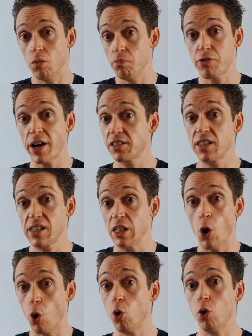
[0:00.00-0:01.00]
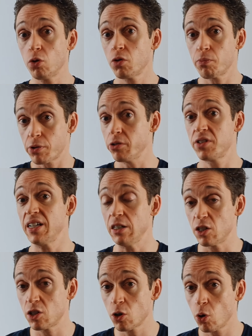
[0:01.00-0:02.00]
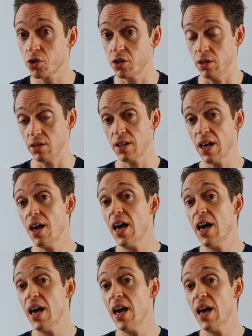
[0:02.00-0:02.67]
practically all protein sources.